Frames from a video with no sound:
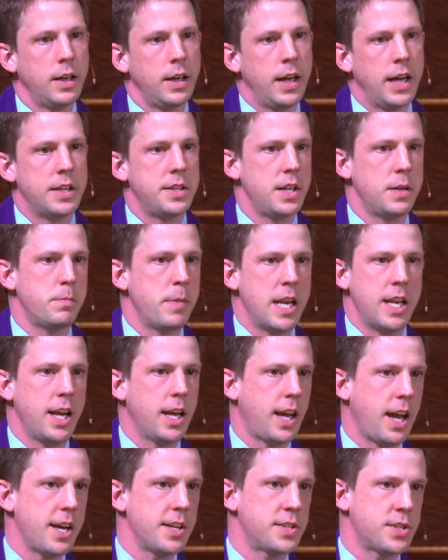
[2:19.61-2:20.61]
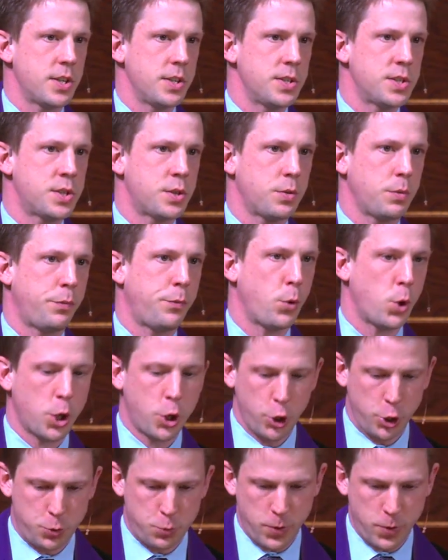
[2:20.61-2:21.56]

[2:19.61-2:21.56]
and in many cases, for good